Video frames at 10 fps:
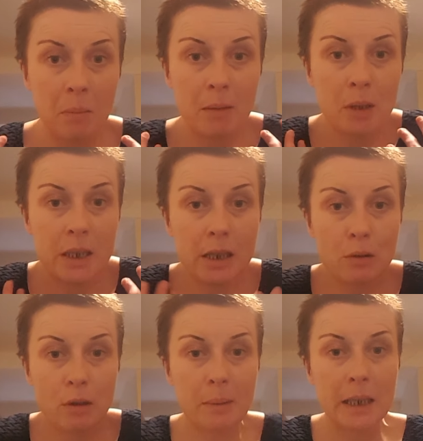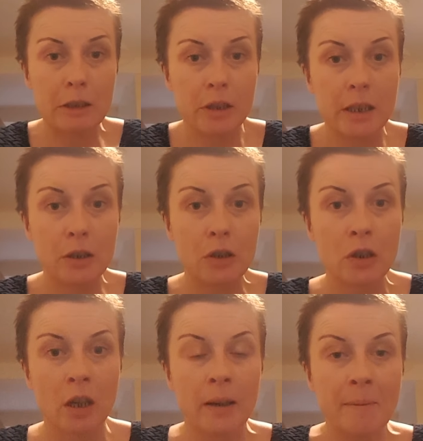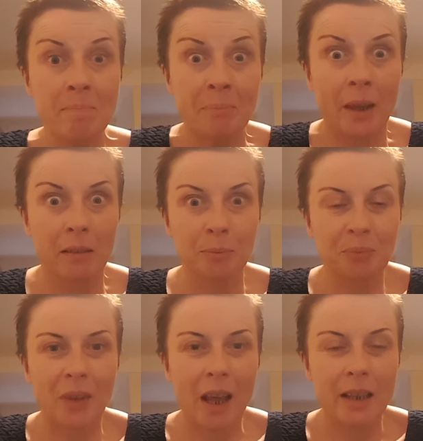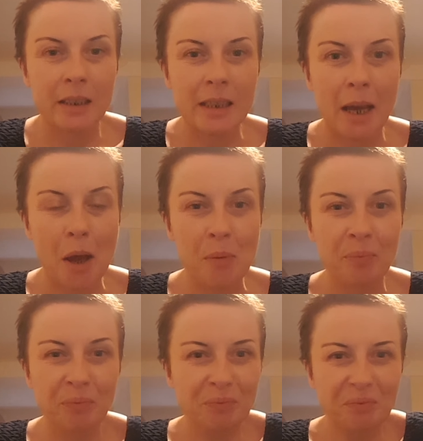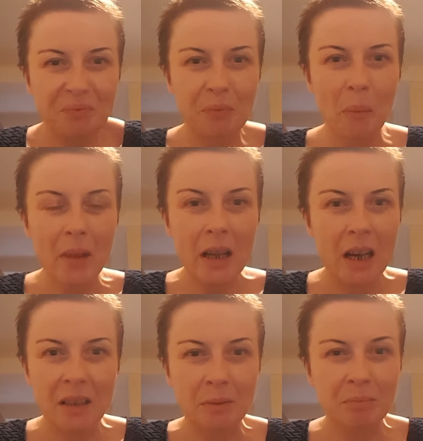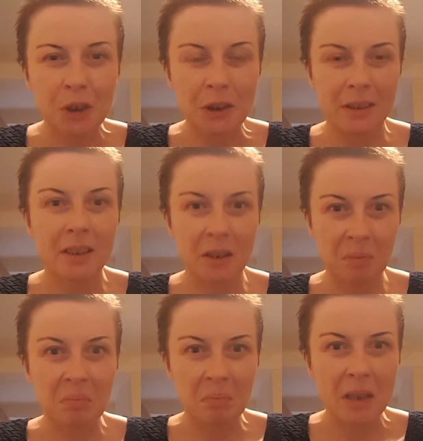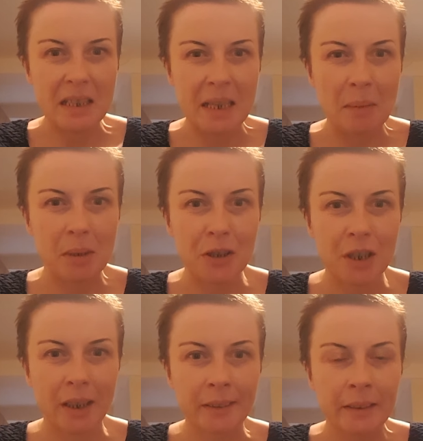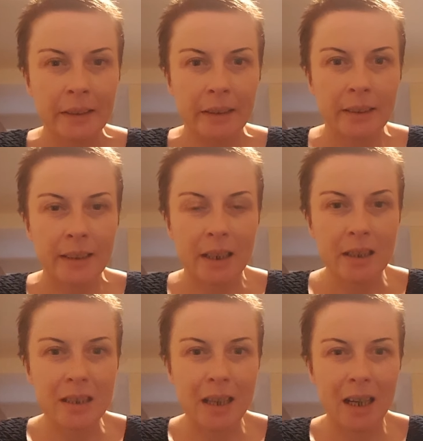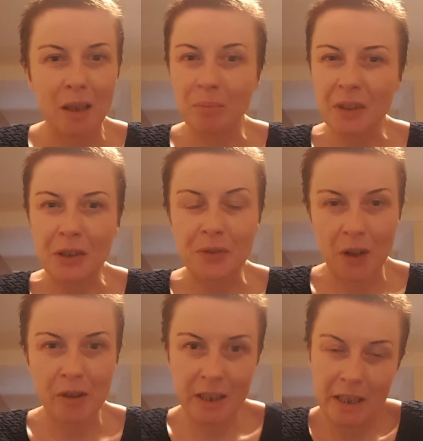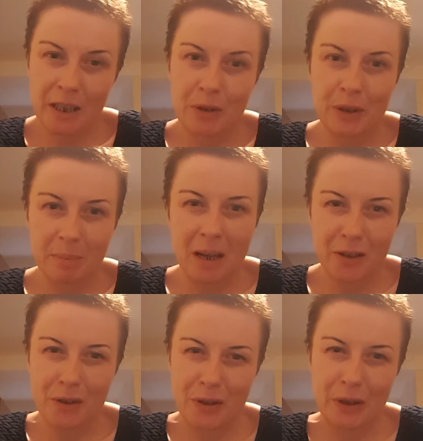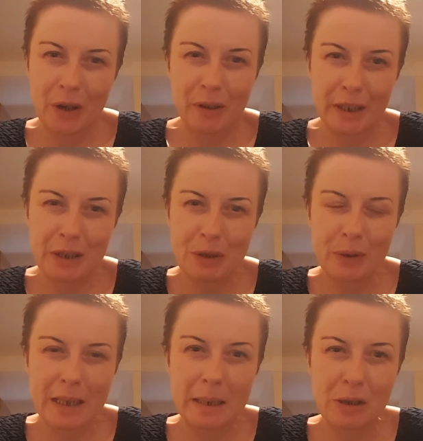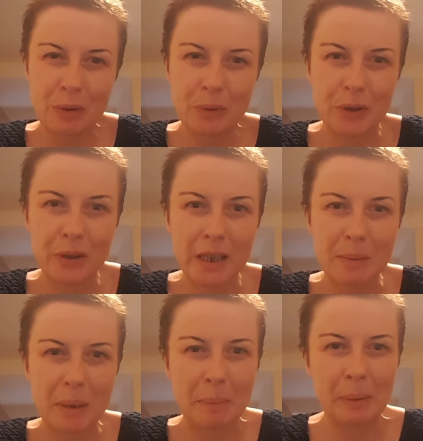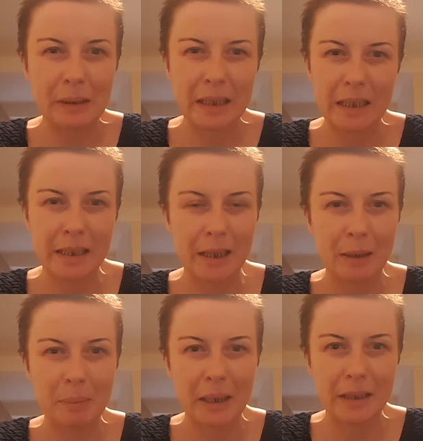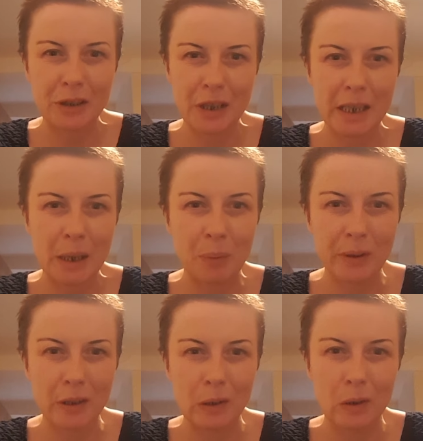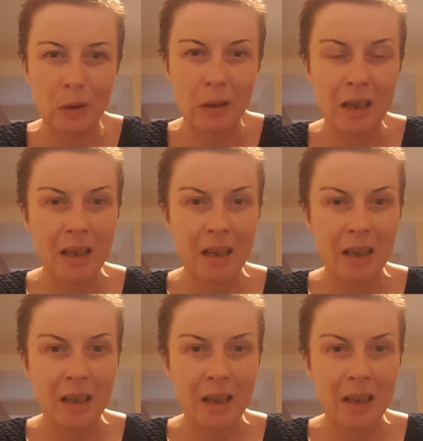My body's my patronage. And I'm just establishing that there's very dangerous matters occurring in Tralee due to these people that are being cheeky with the law.